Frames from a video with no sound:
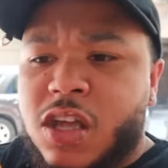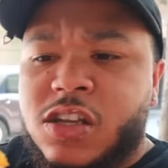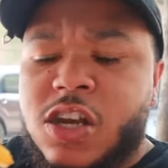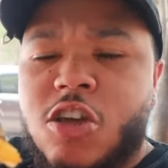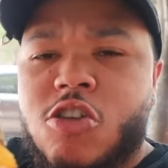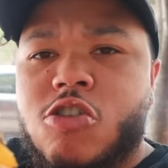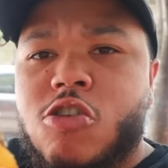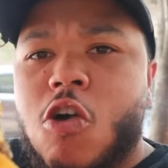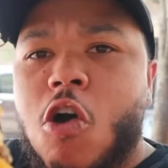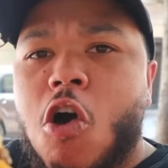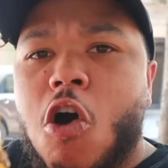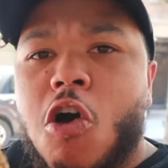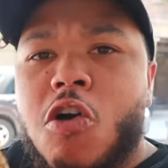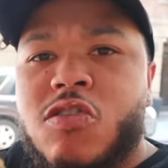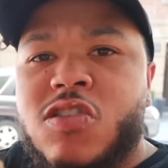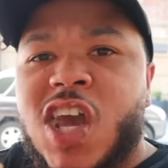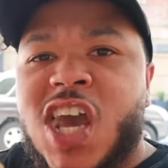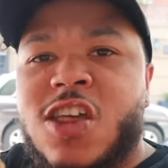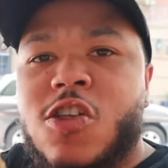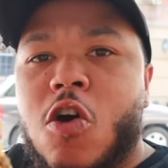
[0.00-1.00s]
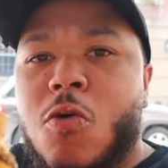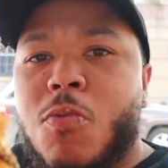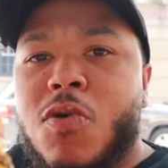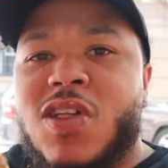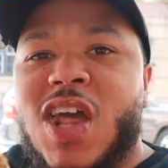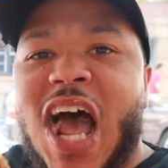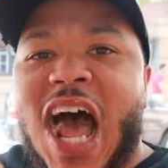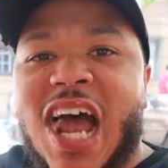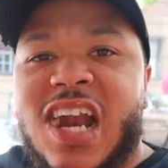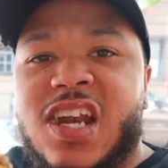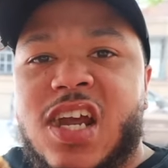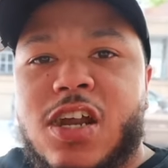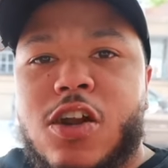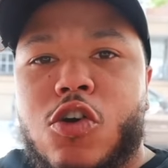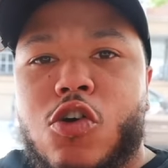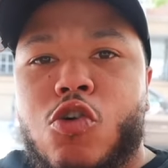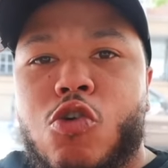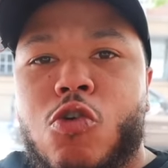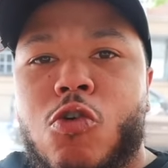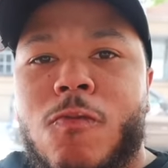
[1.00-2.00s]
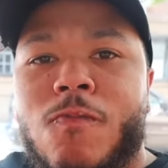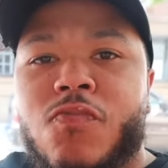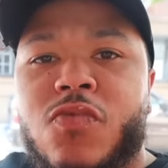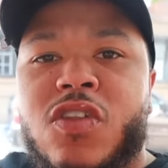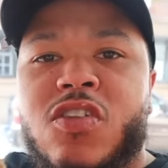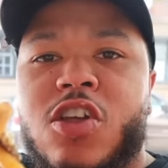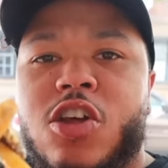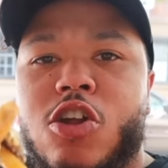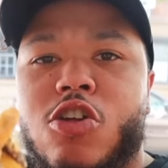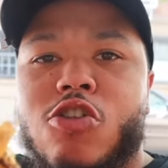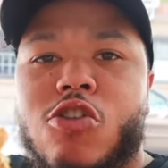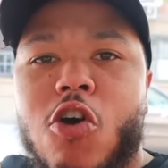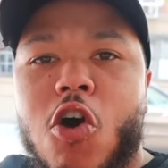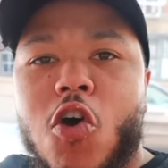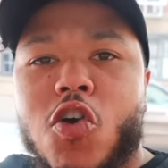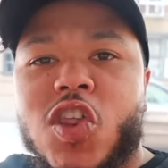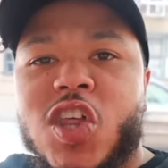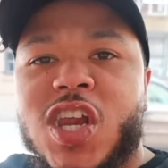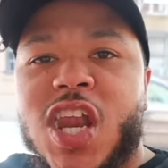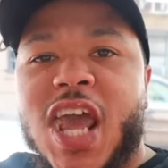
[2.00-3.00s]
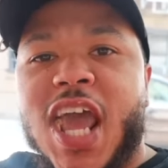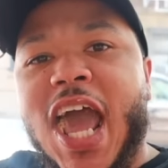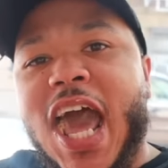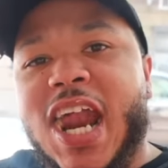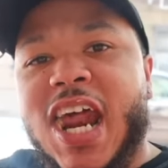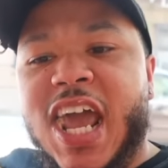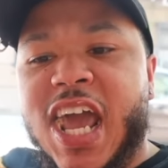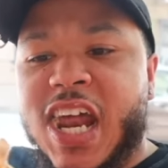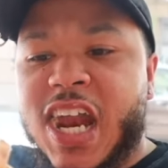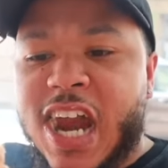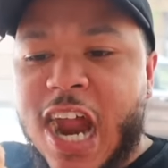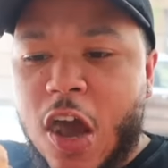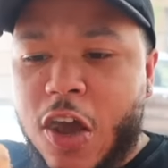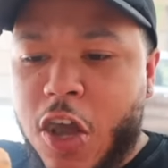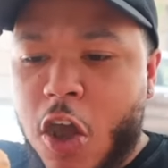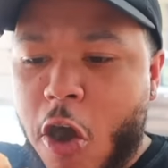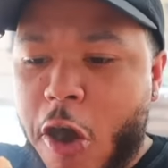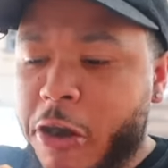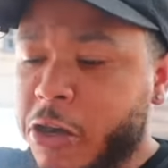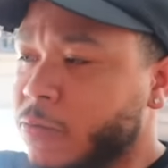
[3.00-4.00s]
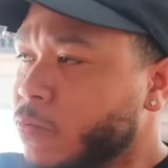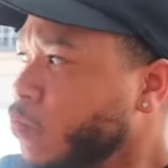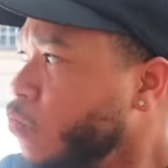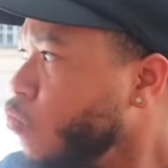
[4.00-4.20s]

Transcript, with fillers: The sauce tastes almost identical to the sauce that they had at In-N-Out, y'all.